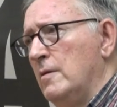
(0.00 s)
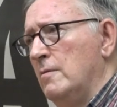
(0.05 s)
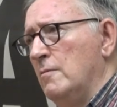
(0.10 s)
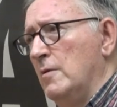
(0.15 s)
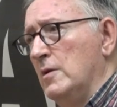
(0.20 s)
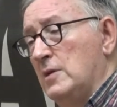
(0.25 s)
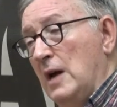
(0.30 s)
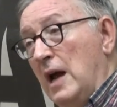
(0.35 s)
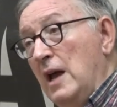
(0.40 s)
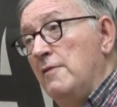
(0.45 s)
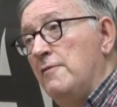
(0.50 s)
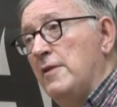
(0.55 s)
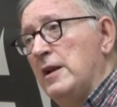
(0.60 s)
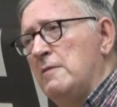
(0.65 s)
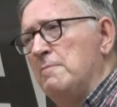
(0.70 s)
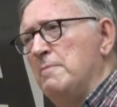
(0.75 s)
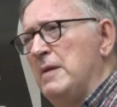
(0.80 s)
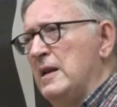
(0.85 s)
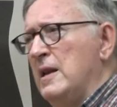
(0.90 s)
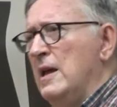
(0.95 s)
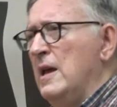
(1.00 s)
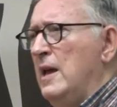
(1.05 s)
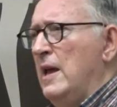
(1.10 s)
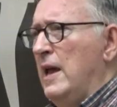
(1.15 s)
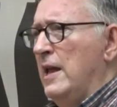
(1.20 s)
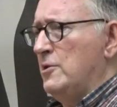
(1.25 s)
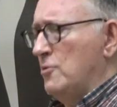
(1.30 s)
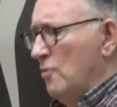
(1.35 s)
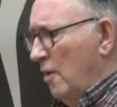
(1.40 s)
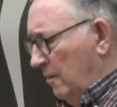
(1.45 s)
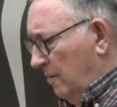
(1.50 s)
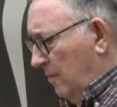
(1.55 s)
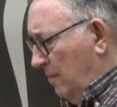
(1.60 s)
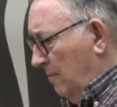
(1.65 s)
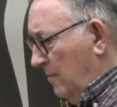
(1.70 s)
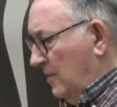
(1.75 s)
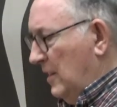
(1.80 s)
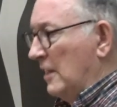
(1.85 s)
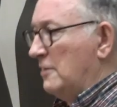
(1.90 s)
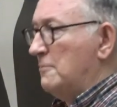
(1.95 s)
which I have written, but it's
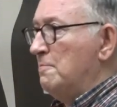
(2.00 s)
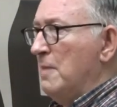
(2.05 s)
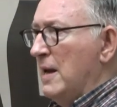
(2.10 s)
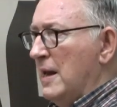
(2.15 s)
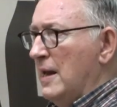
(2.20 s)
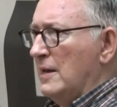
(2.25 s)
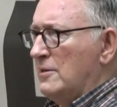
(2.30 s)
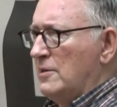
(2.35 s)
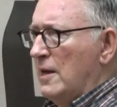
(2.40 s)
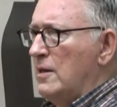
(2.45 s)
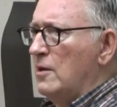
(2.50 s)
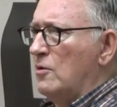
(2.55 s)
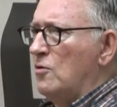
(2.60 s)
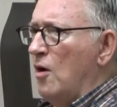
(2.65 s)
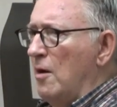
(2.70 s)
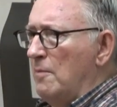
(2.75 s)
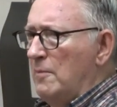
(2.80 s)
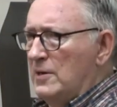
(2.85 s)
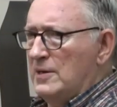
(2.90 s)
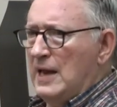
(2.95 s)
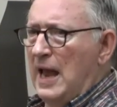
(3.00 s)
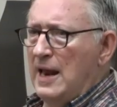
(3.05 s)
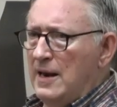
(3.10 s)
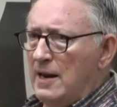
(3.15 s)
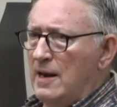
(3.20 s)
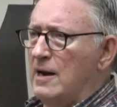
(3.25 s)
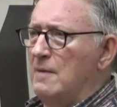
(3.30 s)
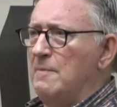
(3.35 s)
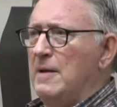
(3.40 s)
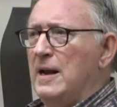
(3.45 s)
not just me, it's other comrades, Anna and